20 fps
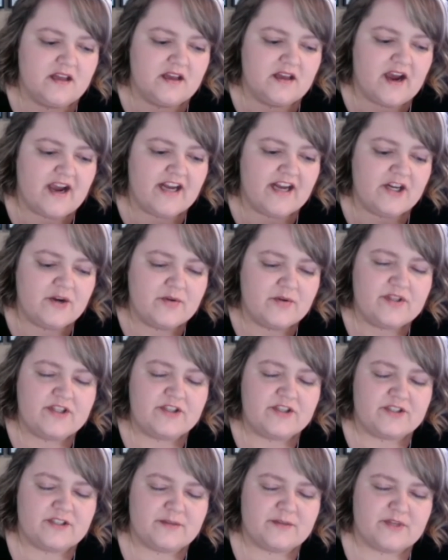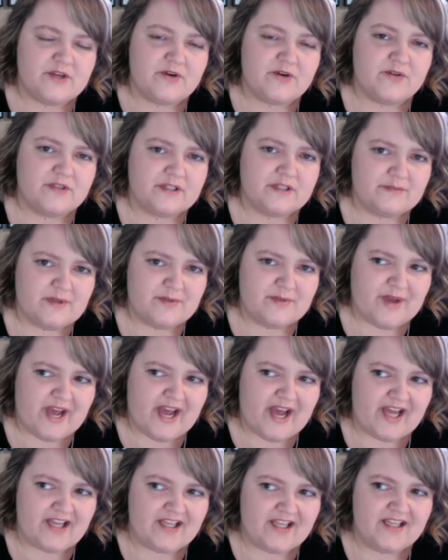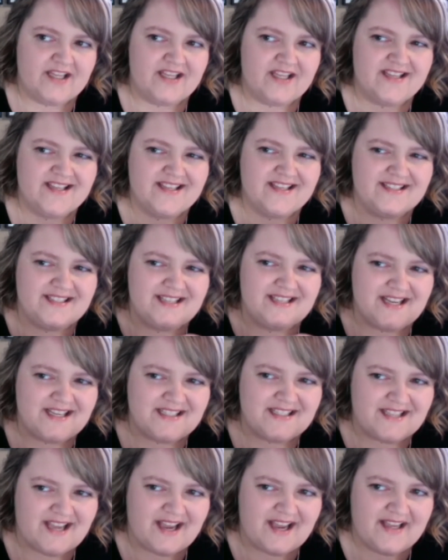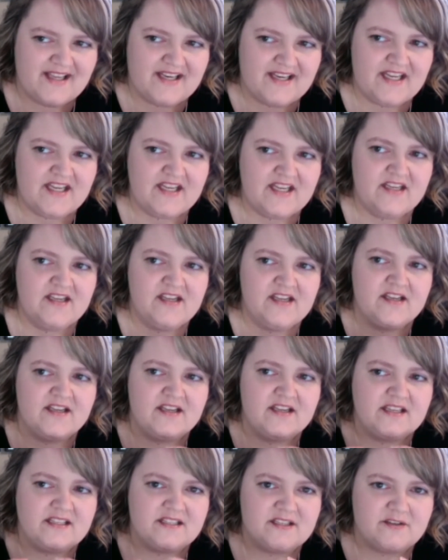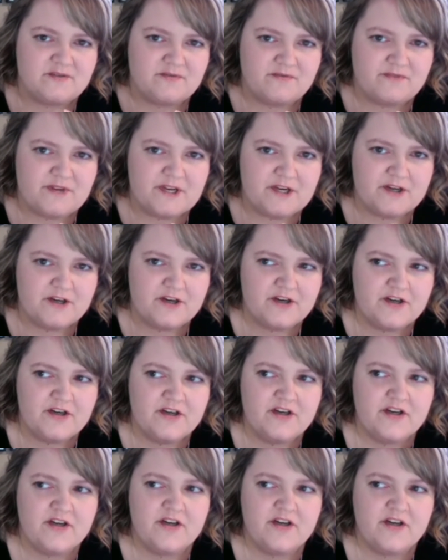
I know that there's something holding me back. Is it anxiety? Is it fear?